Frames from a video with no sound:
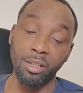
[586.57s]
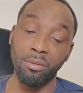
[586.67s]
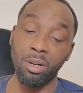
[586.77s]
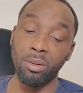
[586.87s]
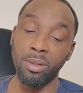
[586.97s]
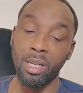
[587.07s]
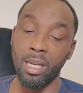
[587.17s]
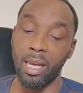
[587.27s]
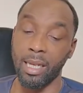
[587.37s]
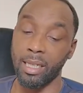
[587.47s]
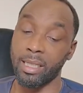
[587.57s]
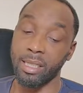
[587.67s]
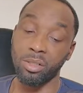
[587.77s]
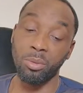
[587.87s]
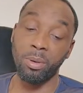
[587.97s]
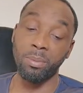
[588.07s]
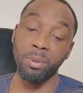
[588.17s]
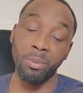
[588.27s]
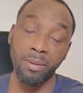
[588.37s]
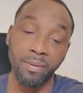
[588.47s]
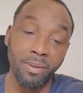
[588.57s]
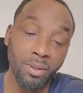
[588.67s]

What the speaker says: roll. And there's no problem with